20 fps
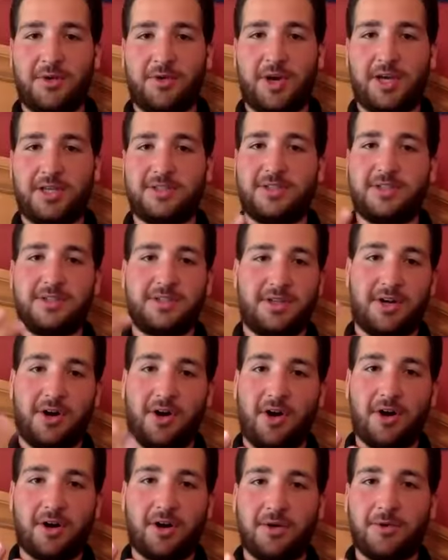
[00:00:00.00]
races, an
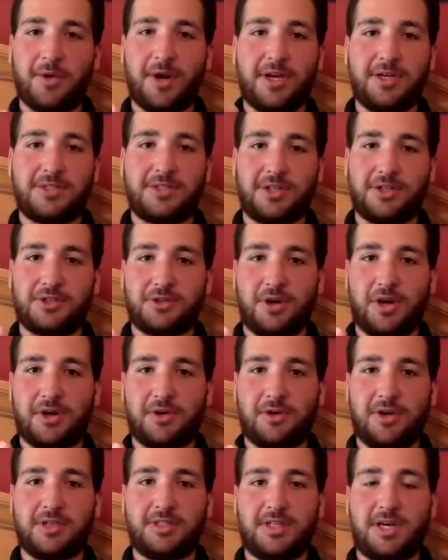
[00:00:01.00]
ARCA race, a truck
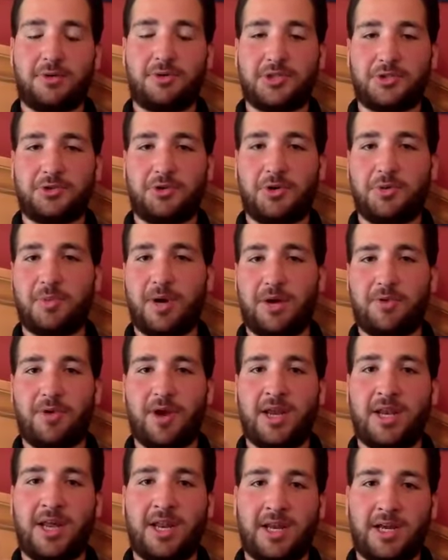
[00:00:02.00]
race that was shortened by
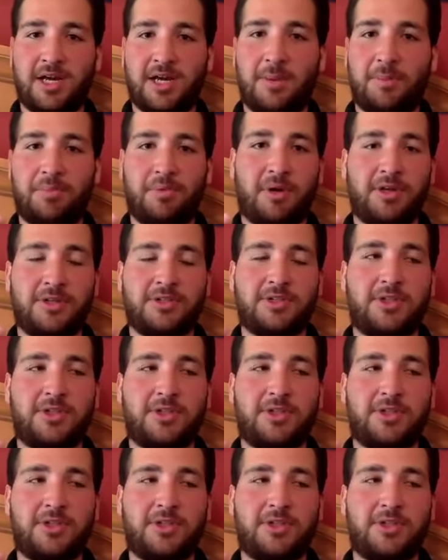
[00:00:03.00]
rain, and a cup race.